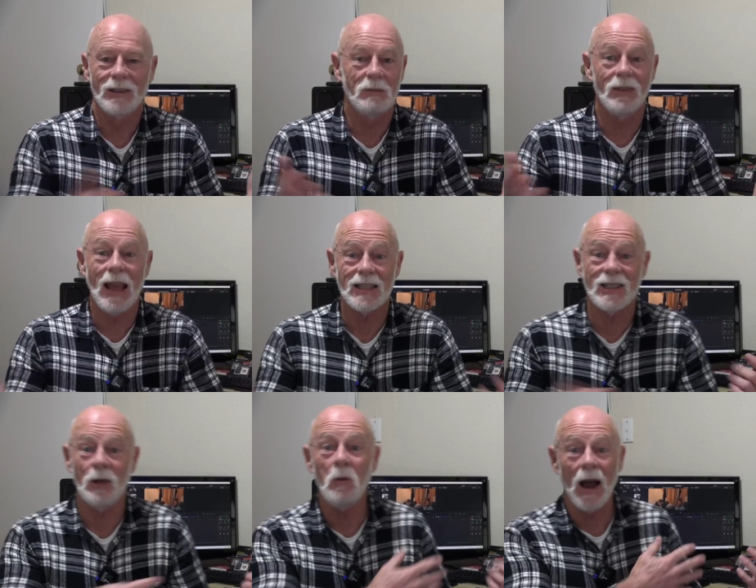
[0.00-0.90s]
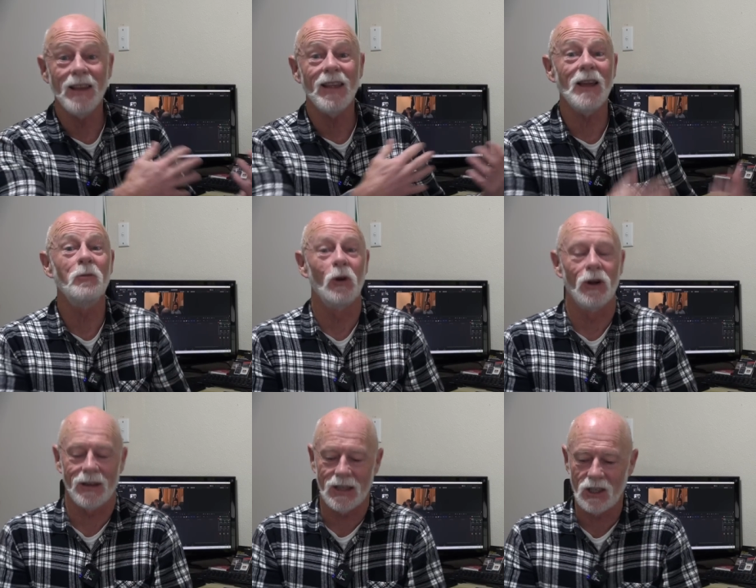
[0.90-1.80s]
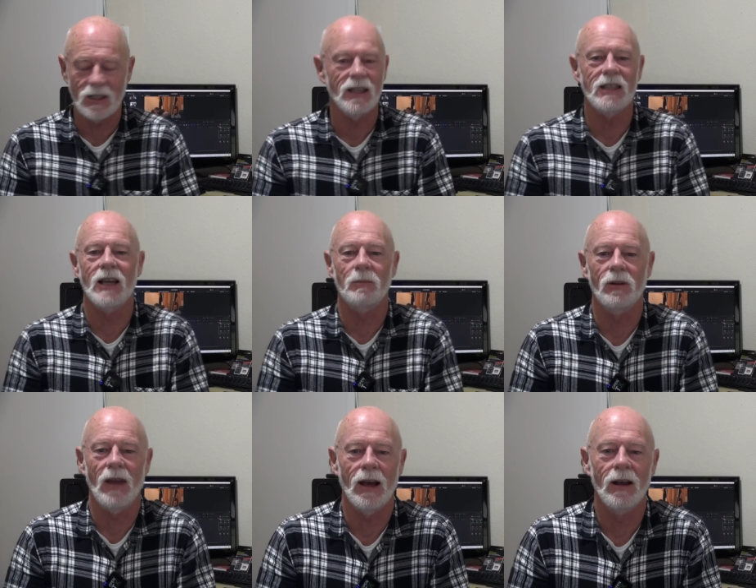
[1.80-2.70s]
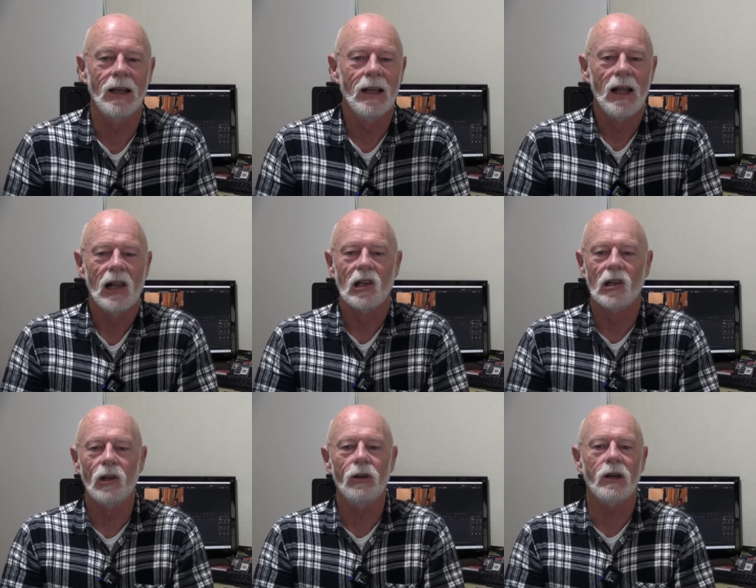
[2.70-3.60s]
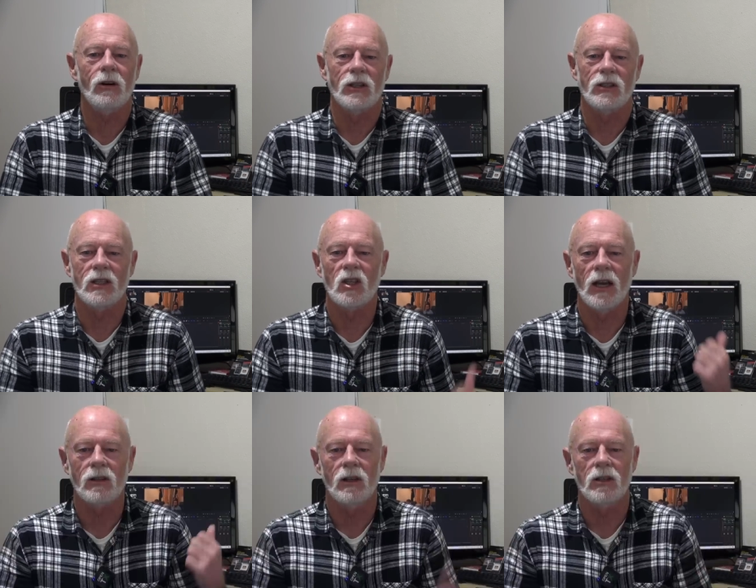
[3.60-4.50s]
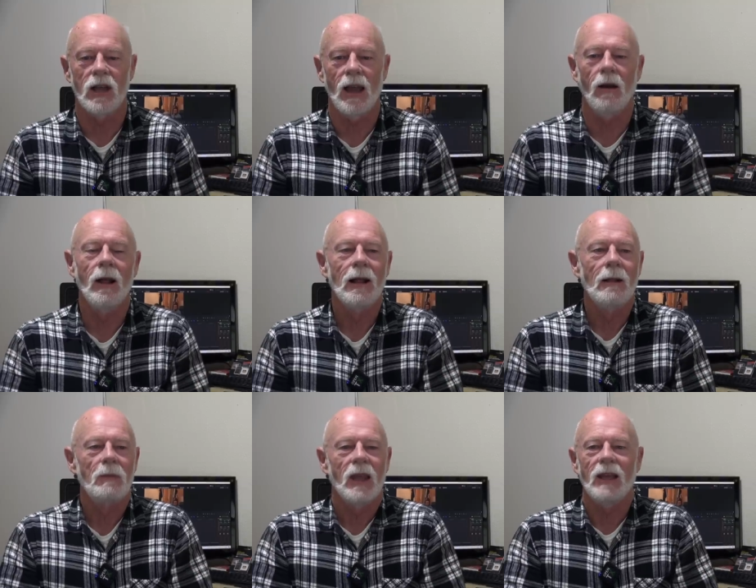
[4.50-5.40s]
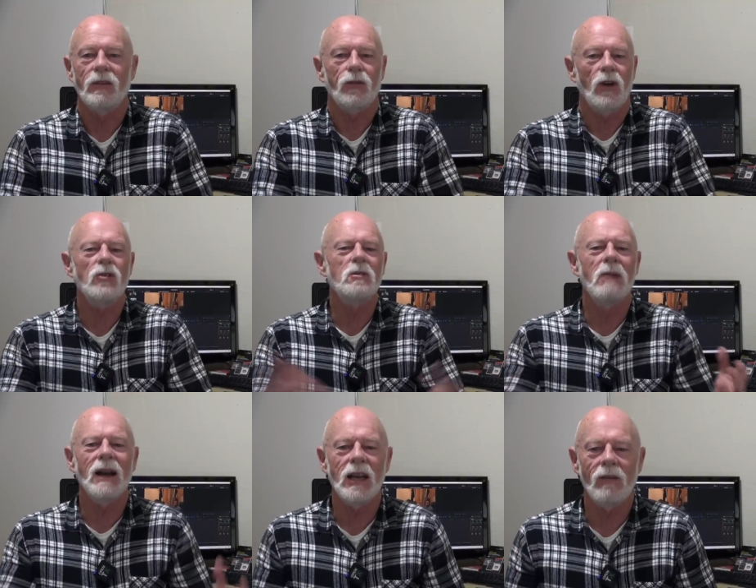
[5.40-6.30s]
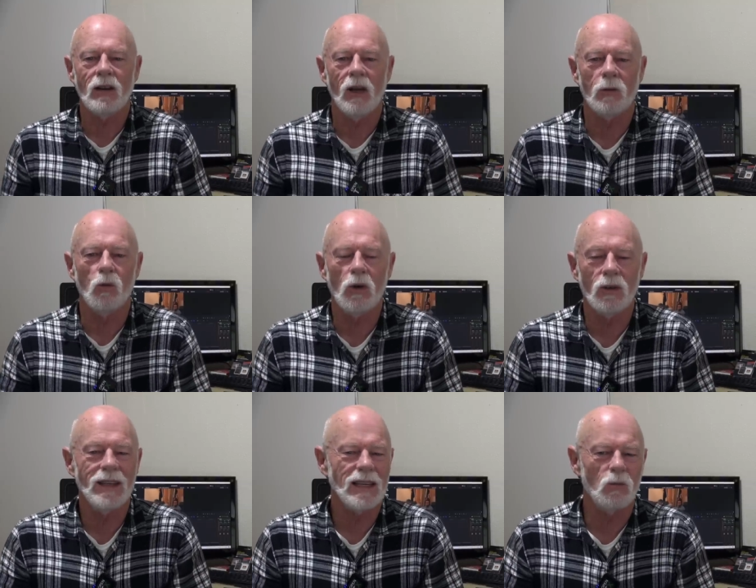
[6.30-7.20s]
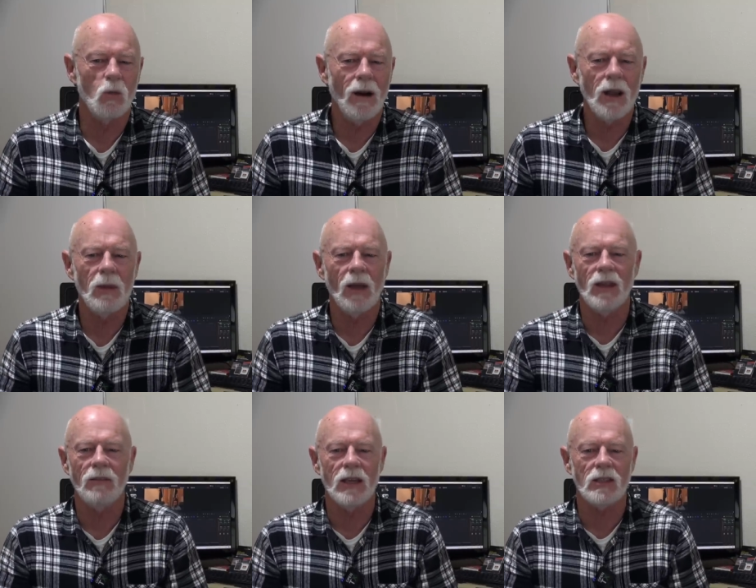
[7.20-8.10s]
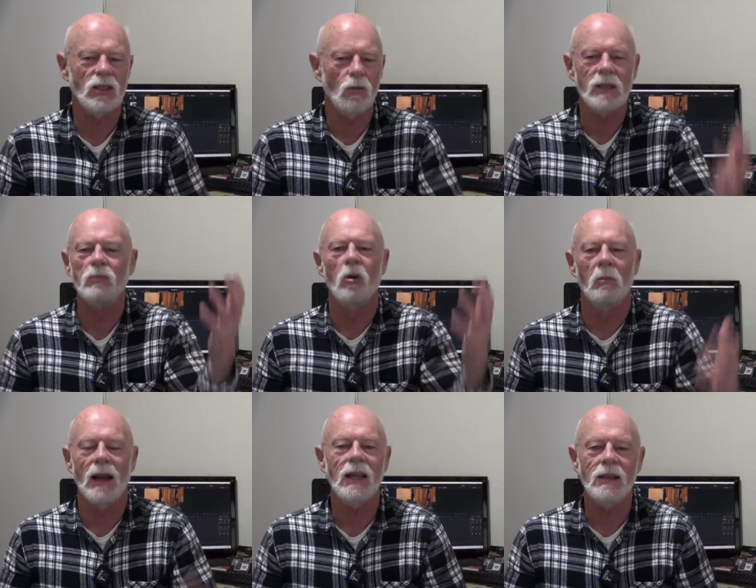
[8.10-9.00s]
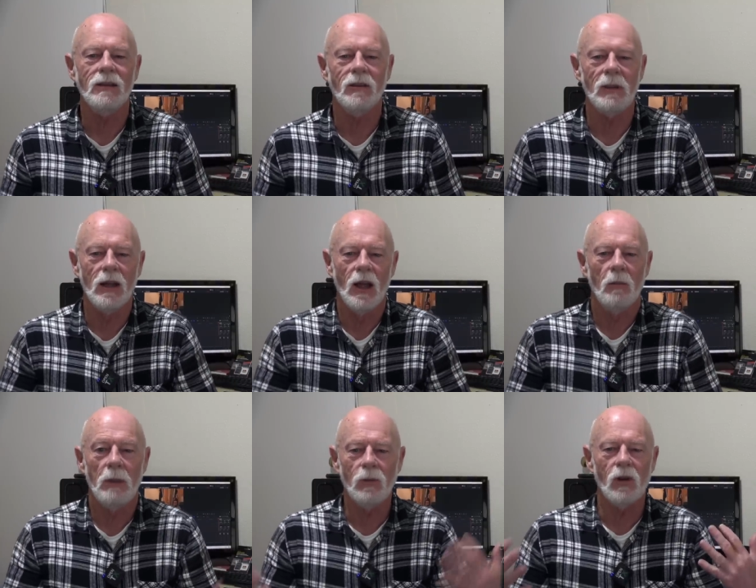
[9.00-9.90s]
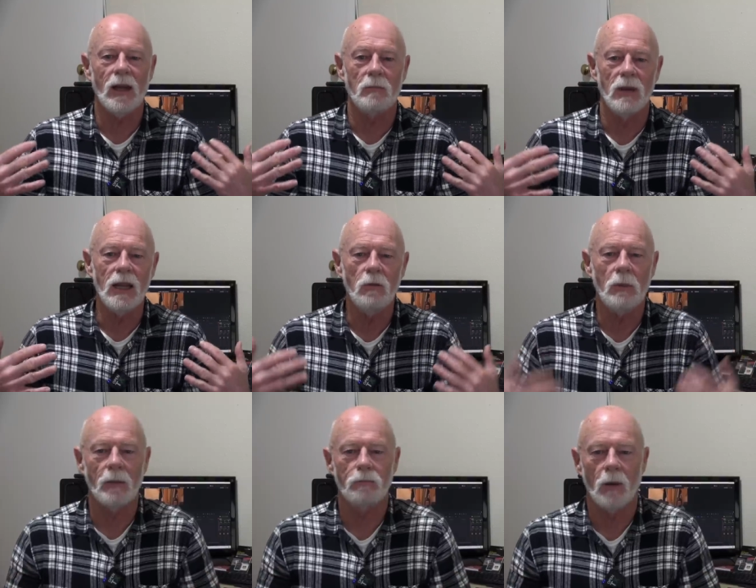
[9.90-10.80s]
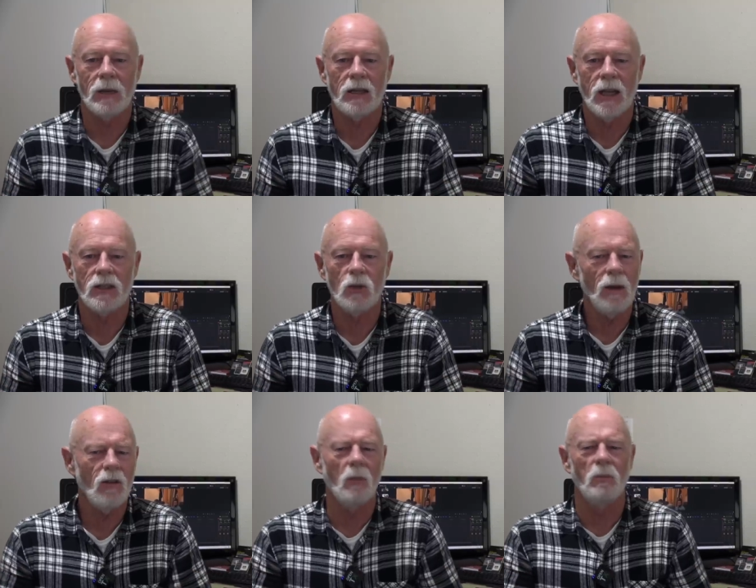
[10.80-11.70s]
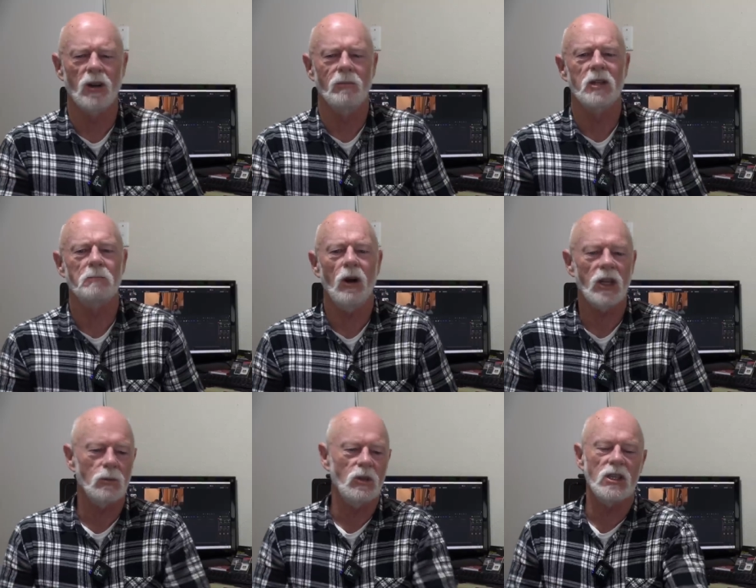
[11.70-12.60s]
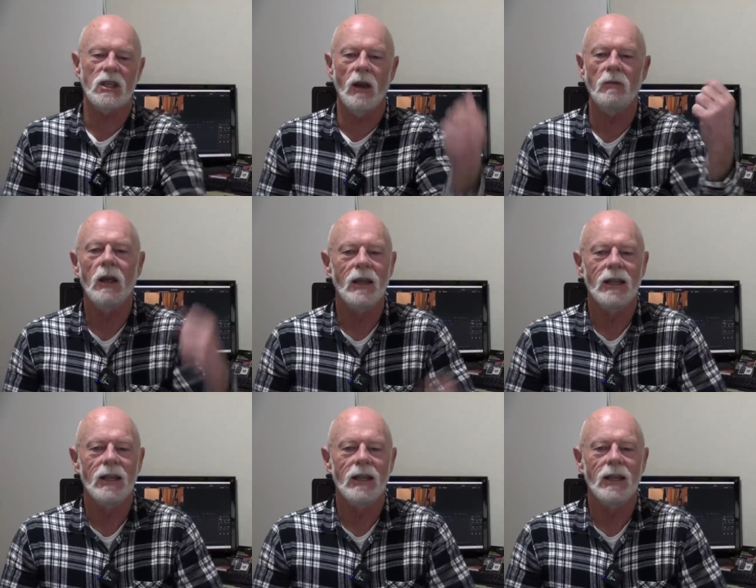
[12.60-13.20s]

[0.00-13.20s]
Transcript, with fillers: But that's the way they work. That's just an example of how ludicrous this council is and how it throws money around like water and doesn't worry about the effects. There's always more money. I mean, people like me who pay property taxes, we've got bottomless pockets. We'll just go and